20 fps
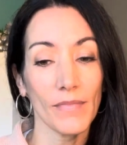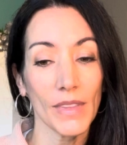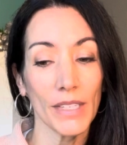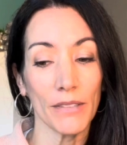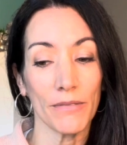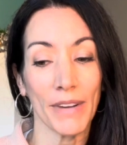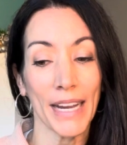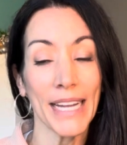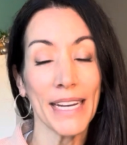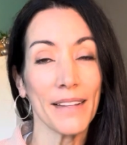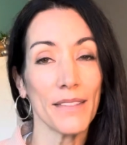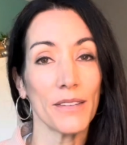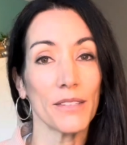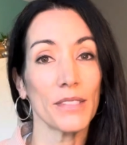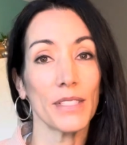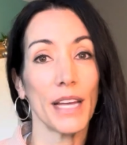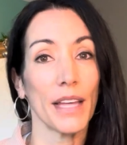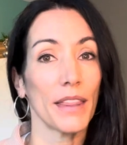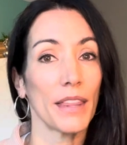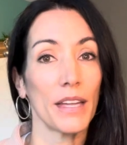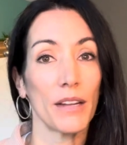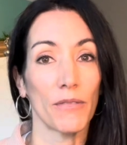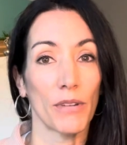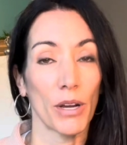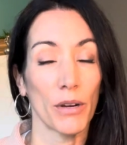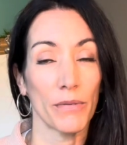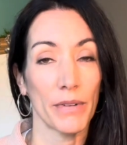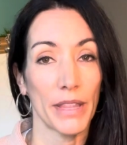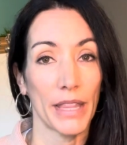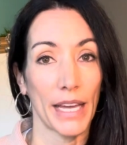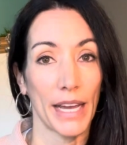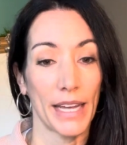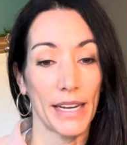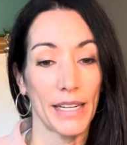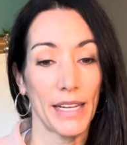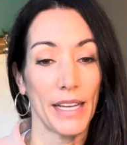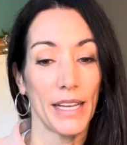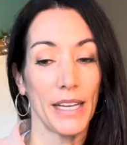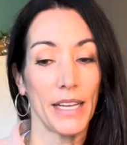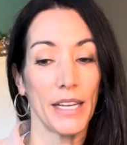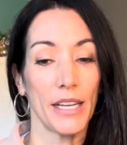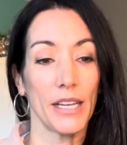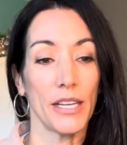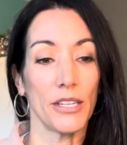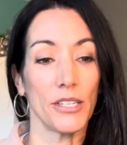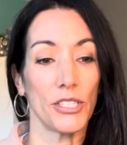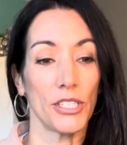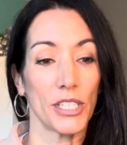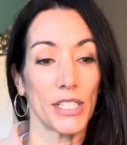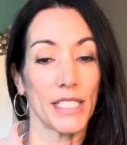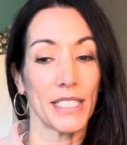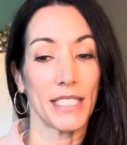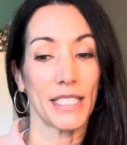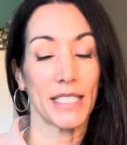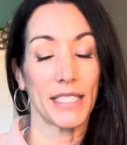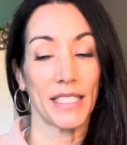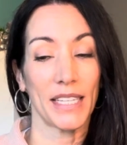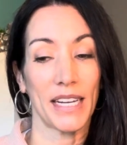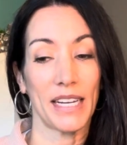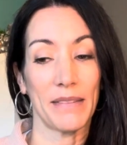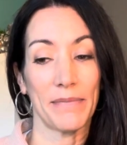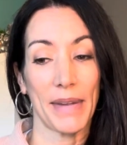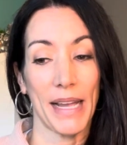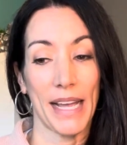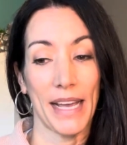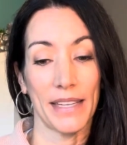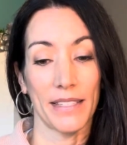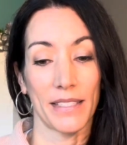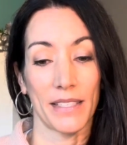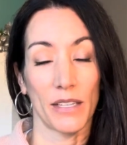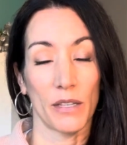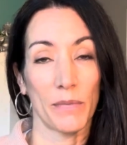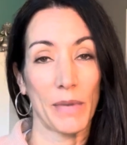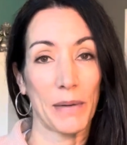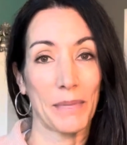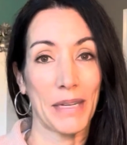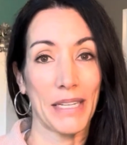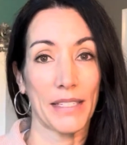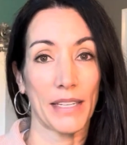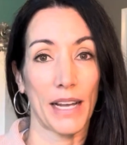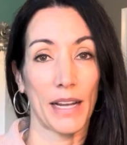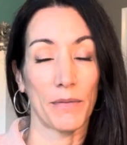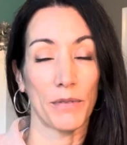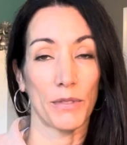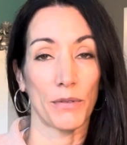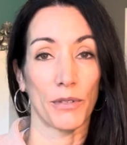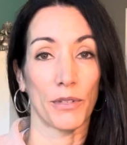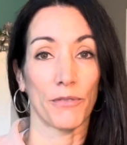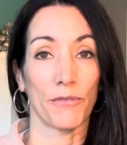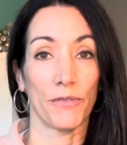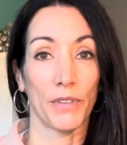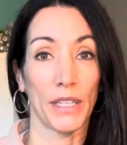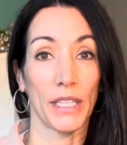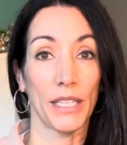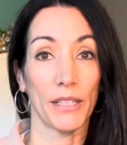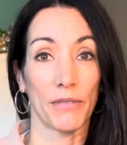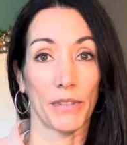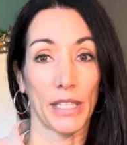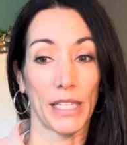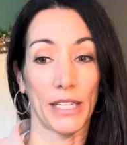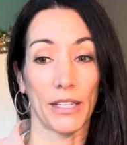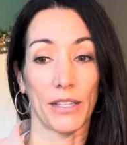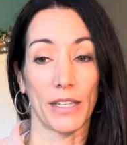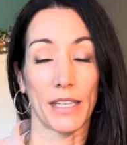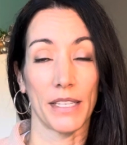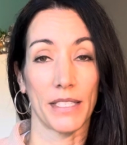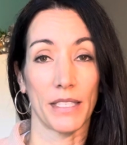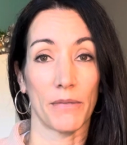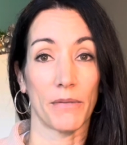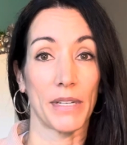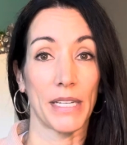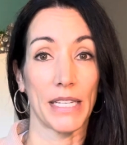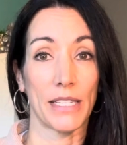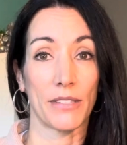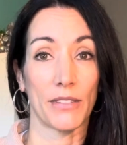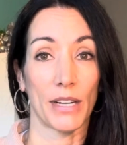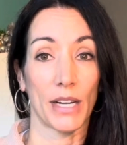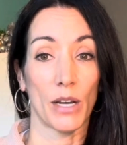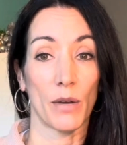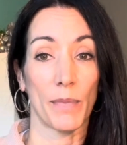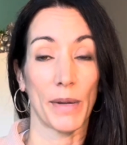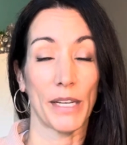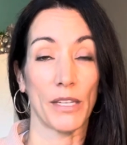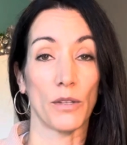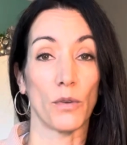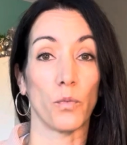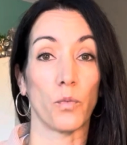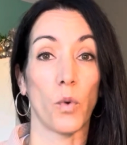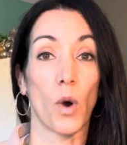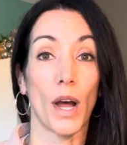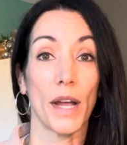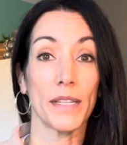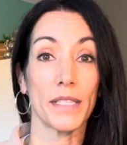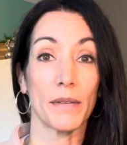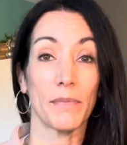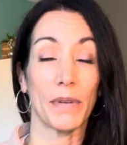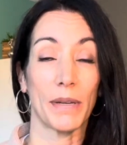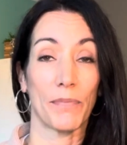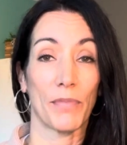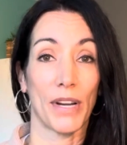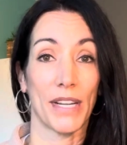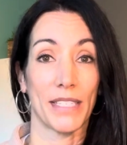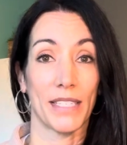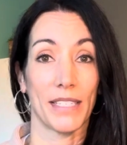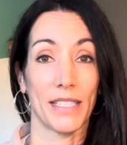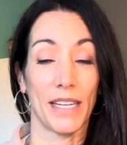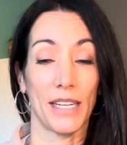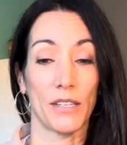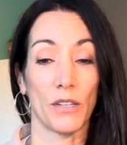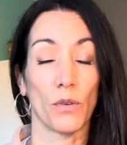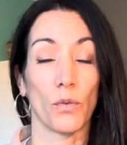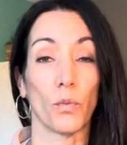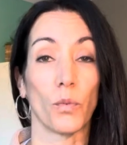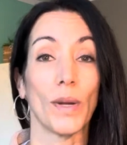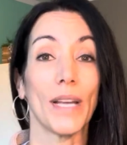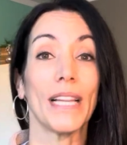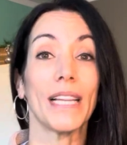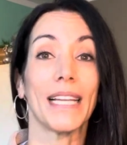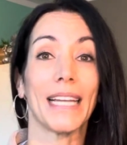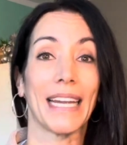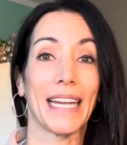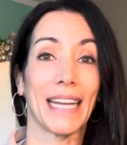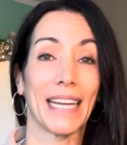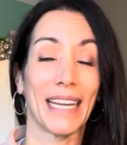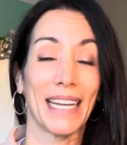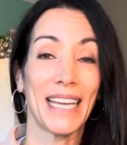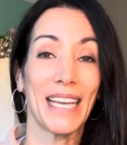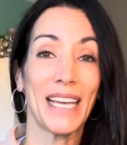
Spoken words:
right? And there's nothing wrong with that. Just the same as there may be times where you're feeling really good and someone needs your help and you want to be present and you're willing